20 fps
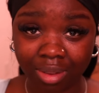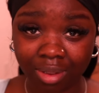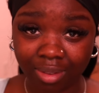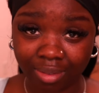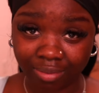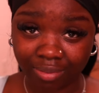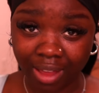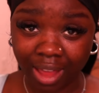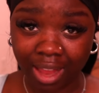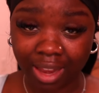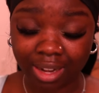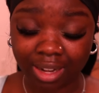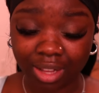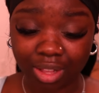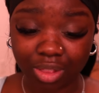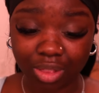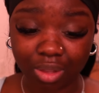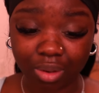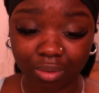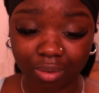find
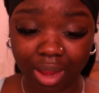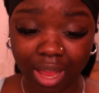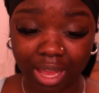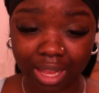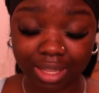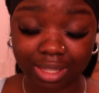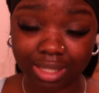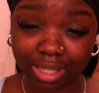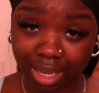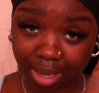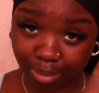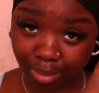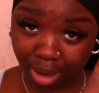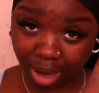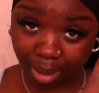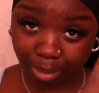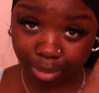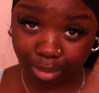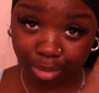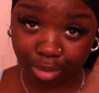the right skin
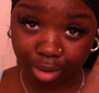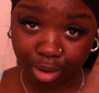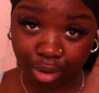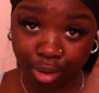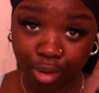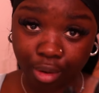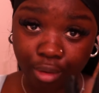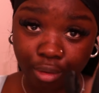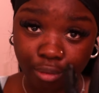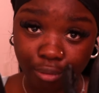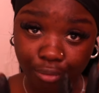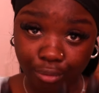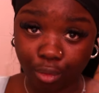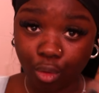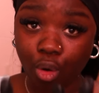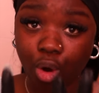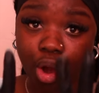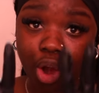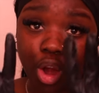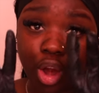prep
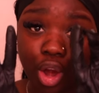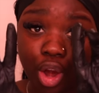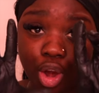for you.